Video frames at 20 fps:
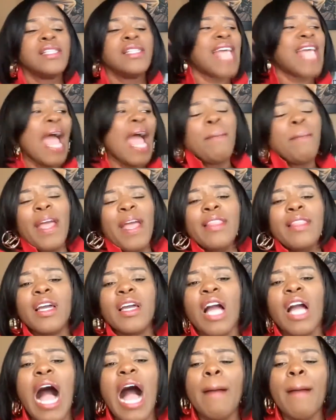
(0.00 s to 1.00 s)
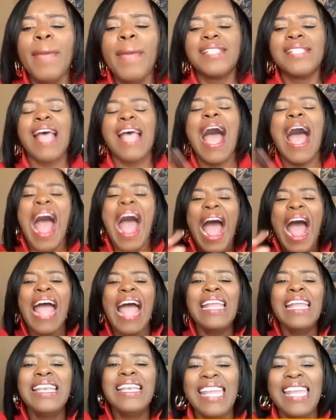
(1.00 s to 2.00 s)
Type in the comments,
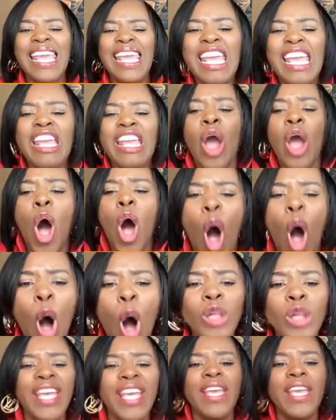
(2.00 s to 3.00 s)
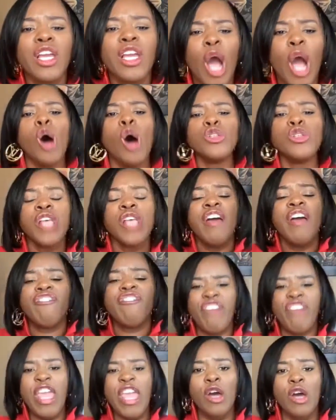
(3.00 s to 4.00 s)
I need Holy Ghost
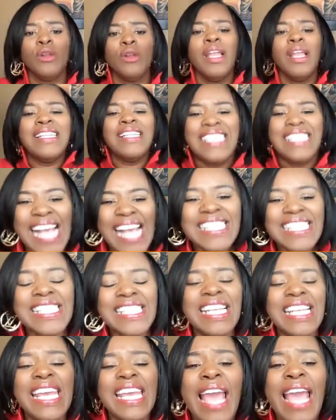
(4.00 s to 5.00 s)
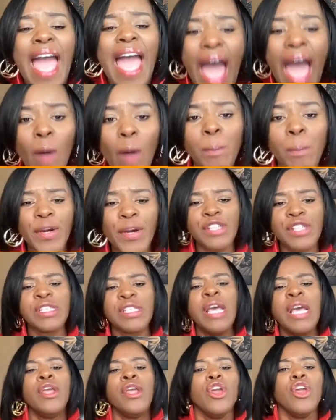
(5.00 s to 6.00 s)
filled destiny helpers.
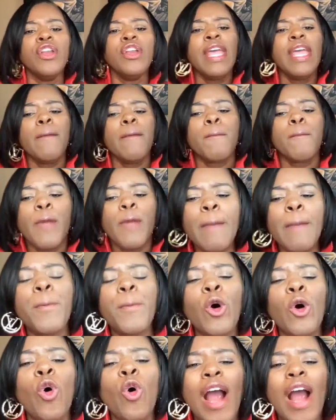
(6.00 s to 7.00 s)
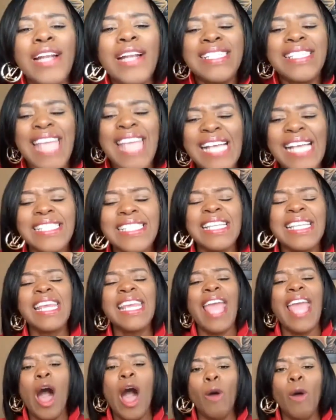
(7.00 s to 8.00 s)
You need people who are destiny
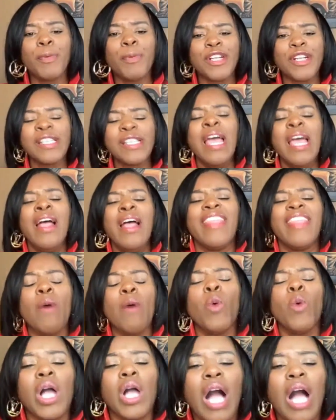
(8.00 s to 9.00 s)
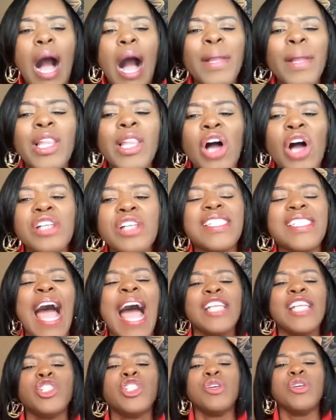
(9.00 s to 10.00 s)
helpers that will come
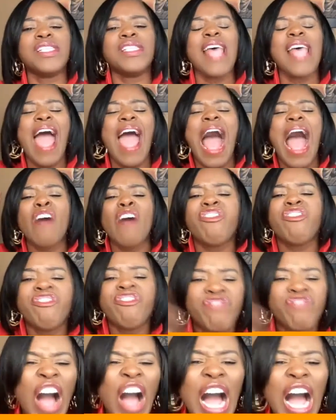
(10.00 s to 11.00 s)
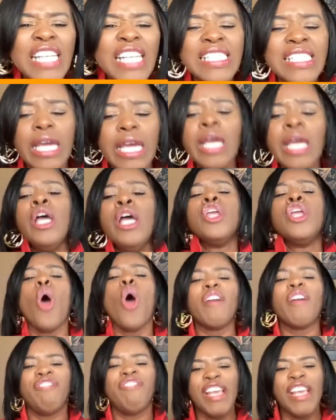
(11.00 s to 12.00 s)
alongside you and say, I'll fund
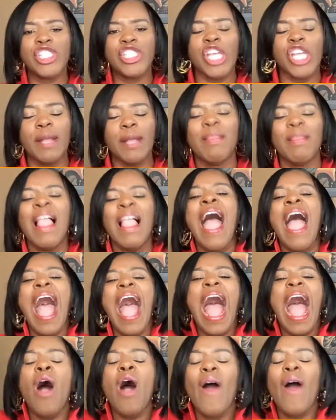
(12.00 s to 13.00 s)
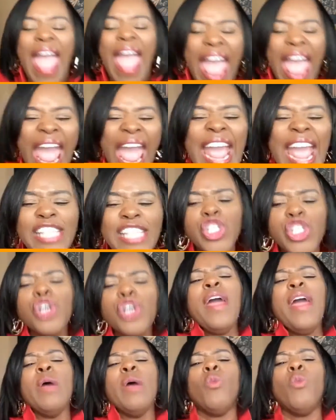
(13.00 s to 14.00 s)
your vision. I'll aid you
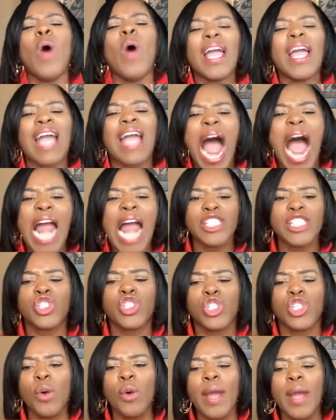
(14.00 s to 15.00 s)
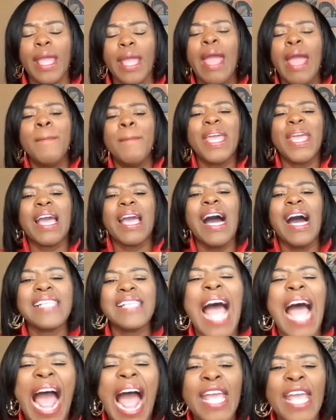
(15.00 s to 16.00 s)
in what God is doing because
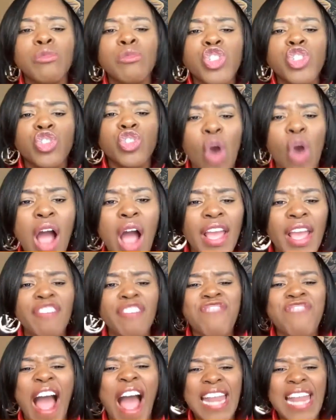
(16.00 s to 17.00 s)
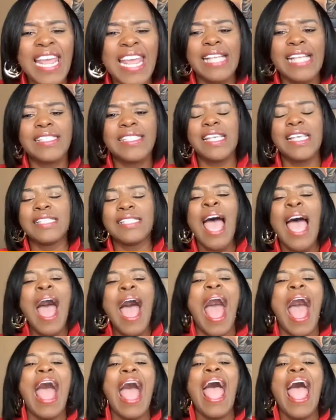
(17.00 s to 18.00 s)
I am strong in finances.
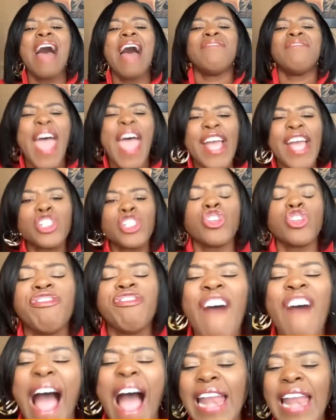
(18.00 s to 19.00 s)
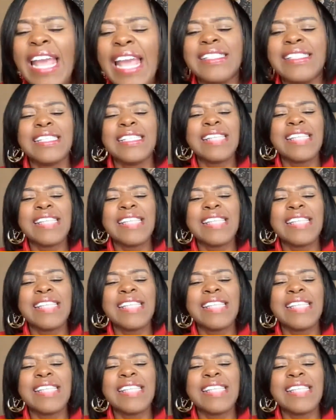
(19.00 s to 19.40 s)
I have extra finances.